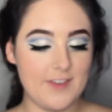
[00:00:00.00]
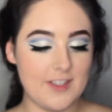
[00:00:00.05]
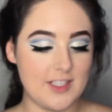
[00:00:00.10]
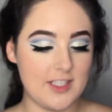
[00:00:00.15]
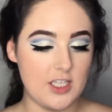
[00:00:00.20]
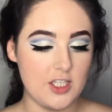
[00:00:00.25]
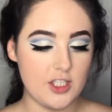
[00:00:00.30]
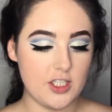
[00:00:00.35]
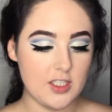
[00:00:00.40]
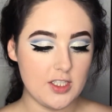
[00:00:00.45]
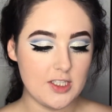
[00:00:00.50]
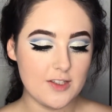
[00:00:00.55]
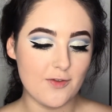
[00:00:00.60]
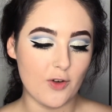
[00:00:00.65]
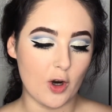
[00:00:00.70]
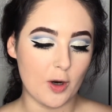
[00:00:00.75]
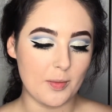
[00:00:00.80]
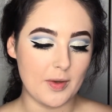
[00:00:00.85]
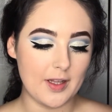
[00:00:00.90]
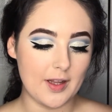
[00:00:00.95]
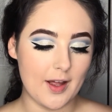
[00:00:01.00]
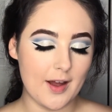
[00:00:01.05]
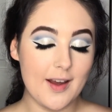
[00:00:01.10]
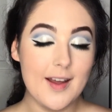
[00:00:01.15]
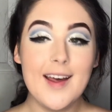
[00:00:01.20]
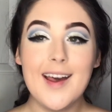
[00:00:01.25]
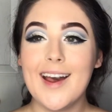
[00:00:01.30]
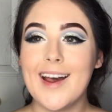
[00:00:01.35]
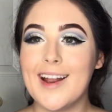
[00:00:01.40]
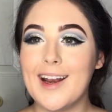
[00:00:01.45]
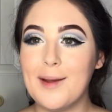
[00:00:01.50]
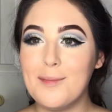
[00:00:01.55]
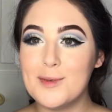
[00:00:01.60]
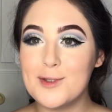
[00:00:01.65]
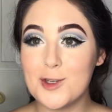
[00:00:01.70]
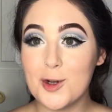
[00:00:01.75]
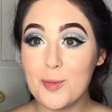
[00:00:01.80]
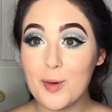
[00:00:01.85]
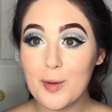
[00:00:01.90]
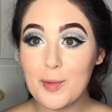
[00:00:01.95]
Physicians Formula, and I'm
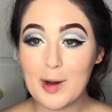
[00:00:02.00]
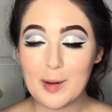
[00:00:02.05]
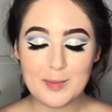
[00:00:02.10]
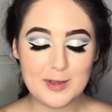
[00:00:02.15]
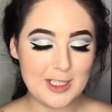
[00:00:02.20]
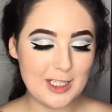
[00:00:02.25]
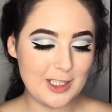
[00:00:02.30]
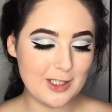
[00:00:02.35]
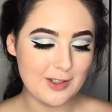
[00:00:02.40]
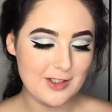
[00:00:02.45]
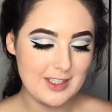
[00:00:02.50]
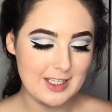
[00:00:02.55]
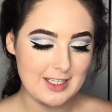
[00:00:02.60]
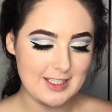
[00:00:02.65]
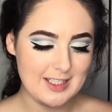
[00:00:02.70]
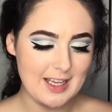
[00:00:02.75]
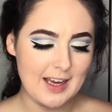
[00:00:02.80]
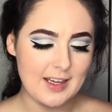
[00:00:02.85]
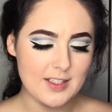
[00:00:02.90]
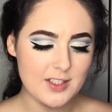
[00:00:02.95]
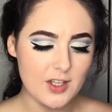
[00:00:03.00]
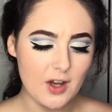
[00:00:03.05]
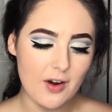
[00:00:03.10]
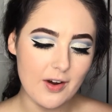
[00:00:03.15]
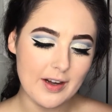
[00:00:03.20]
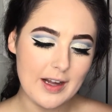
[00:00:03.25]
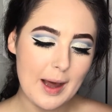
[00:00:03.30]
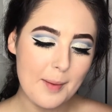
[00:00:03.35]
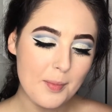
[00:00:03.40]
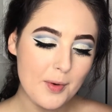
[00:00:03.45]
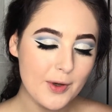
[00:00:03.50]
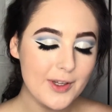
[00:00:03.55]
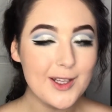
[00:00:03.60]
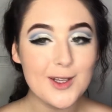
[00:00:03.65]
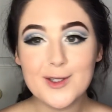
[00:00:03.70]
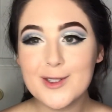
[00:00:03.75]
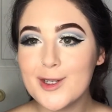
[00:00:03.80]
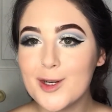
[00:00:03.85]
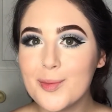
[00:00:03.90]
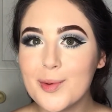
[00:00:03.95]
super pumped to use this. I saw a couple
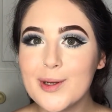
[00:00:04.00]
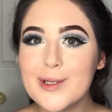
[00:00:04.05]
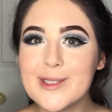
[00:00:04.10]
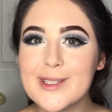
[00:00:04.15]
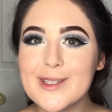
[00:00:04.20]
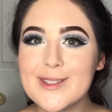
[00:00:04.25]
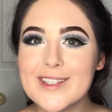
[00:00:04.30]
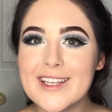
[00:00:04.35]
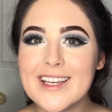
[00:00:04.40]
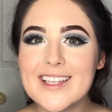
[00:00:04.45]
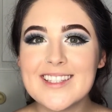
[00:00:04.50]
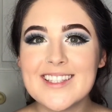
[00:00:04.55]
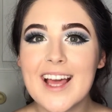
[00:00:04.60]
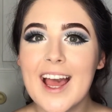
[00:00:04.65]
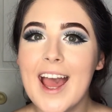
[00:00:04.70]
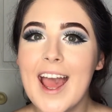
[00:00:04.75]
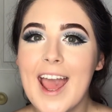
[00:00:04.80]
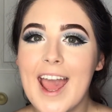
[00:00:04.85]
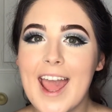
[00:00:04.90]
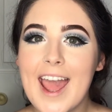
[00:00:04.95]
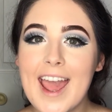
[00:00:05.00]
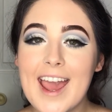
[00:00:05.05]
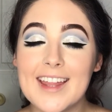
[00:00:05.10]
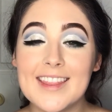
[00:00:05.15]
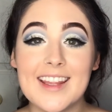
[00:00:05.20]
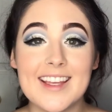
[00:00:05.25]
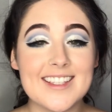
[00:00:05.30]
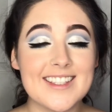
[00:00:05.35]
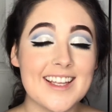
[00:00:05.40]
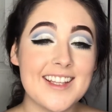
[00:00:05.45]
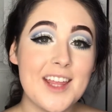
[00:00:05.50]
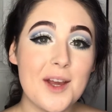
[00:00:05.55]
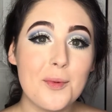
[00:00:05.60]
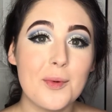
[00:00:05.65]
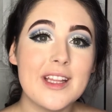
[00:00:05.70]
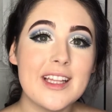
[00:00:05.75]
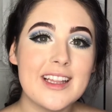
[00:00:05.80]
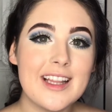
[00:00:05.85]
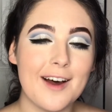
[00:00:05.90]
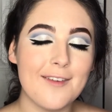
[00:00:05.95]
YouTubers use this, and they said they
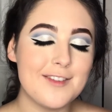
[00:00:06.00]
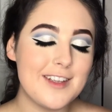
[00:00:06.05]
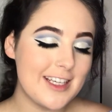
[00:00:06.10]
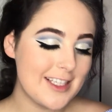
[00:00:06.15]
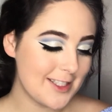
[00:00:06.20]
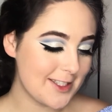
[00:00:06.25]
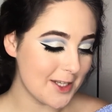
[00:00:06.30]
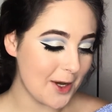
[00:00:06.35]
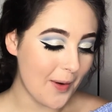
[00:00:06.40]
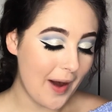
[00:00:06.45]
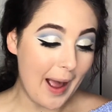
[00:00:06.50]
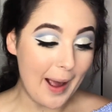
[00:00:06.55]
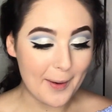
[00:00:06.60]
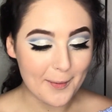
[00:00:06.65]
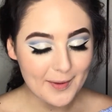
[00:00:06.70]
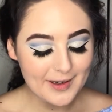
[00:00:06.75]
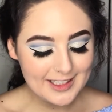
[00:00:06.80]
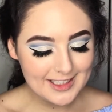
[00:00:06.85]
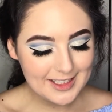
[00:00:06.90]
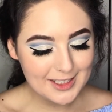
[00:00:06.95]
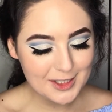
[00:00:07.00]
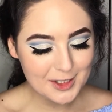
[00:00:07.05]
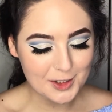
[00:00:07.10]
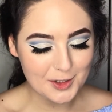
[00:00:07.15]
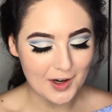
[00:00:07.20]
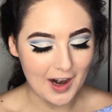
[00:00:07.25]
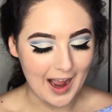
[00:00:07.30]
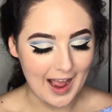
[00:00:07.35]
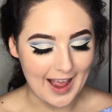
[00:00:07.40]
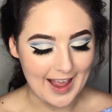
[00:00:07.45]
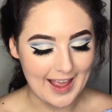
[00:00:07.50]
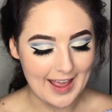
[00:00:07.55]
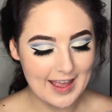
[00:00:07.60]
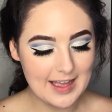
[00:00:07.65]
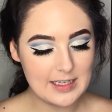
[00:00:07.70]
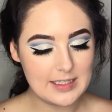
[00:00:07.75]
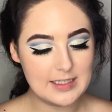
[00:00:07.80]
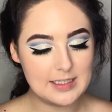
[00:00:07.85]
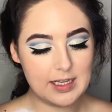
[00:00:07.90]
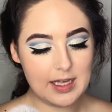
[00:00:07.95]
really loved it, so I wanted to try
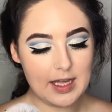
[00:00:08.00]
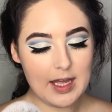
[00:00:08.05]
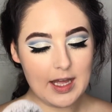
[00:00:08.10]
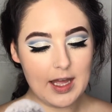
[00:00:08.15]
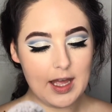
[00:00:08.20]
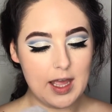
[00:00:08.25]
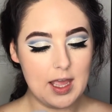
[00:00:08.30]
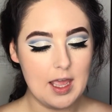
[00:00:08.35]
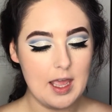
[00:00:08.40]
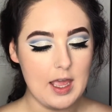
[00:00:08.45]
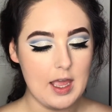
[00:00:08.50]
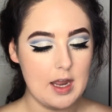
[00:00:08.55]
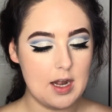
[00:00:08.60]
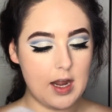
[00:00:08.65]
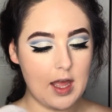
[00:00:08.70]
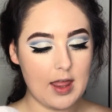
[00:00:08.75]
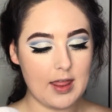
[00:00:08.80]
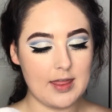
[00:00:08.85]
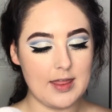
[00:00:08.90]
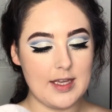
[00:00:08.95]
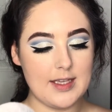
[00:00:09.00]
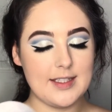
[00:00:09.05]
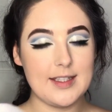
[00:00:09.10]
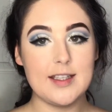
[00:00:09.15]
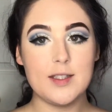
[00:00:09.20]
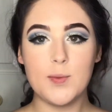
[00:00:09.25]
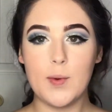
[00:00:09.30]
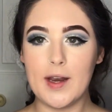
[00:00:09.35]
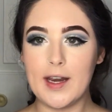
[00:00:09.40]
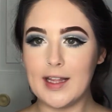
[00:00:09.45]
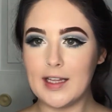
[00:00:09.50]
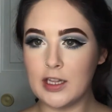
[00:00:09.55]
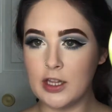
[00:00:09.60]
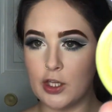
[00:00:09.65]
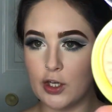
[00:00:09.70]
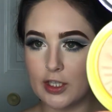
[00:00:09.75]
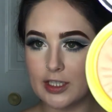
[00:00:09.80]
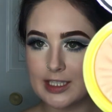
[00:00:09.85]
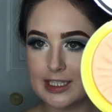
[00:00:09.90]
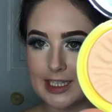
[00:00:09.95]
it. And this is what it
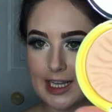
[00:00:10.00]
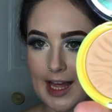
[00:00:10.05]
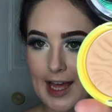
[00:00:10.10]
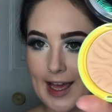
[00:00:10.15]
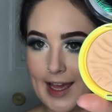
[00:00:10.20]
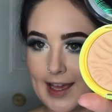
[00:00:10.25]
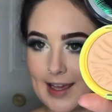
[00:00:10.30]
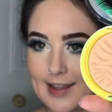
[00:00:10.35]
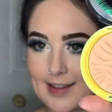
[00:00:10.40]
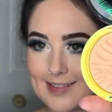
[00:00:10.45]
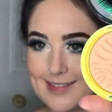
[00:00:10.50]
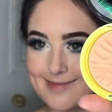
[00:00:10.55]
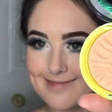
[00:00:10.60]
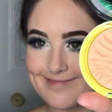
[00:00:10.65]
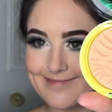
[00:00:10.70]
looks like.